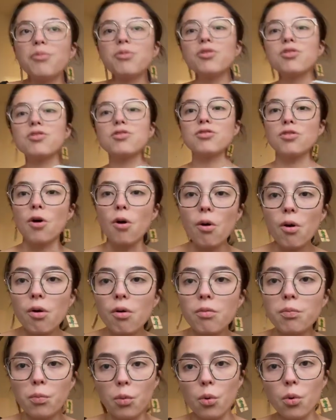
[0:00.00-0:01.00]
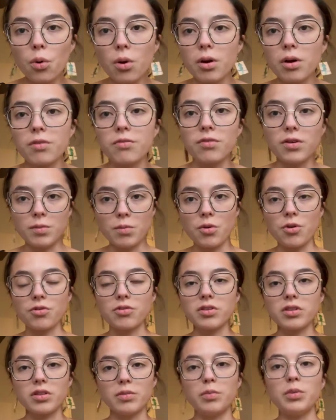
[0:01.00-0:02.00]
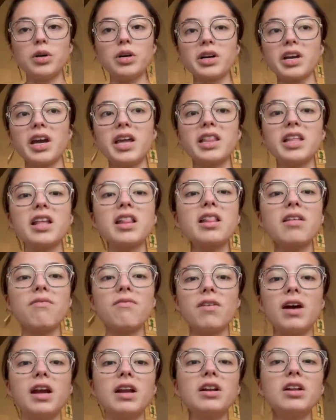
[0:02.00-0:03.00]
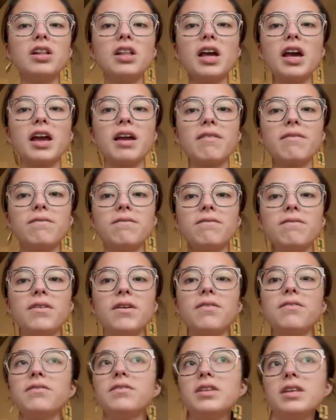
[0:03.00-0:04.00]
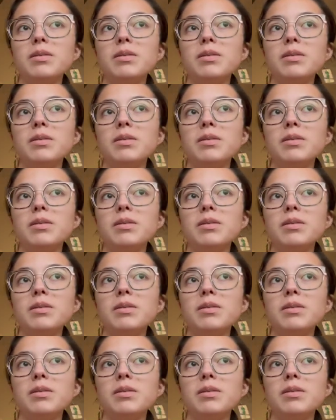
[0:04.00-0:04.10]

so bored for most of the book, and then the final like 50